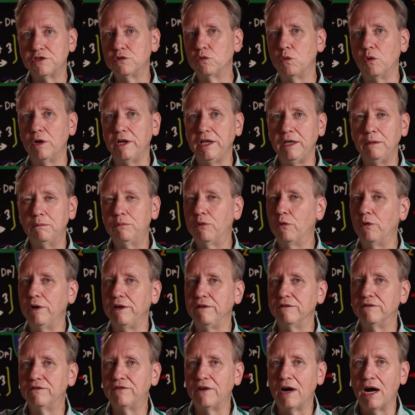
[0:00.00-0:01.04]

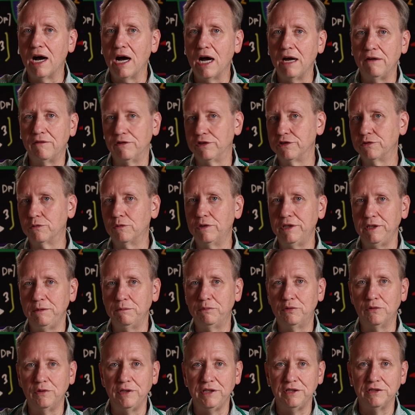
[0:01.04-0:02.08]
20.5 or
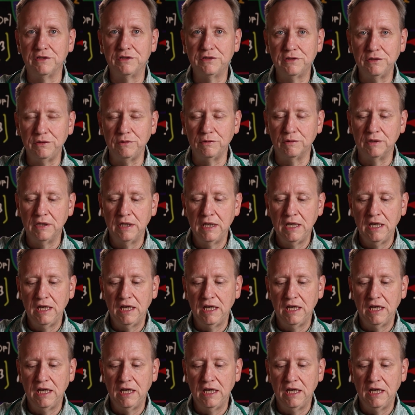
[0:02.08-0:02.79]
20.2.